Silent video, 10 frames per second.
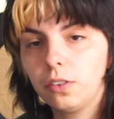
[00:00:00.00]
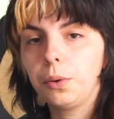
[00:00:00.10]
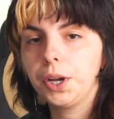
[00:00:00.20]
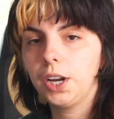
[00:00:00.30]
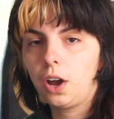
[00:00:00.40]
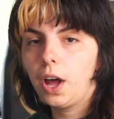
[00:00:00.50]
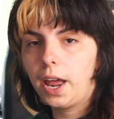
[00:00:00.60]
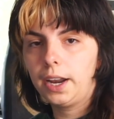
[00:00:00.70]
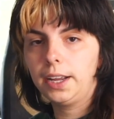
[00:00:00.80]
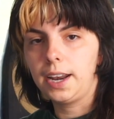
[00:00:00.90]
So we're gonna go
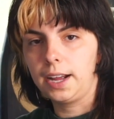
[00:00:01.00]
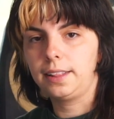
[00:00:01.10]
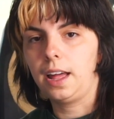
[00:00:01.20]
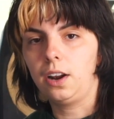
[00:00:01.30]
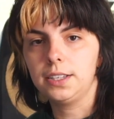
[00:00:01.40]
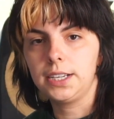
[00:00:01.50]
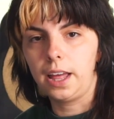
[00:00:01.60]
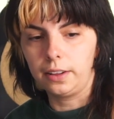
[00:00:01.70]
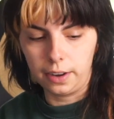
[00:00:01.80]
ahead and connect that all together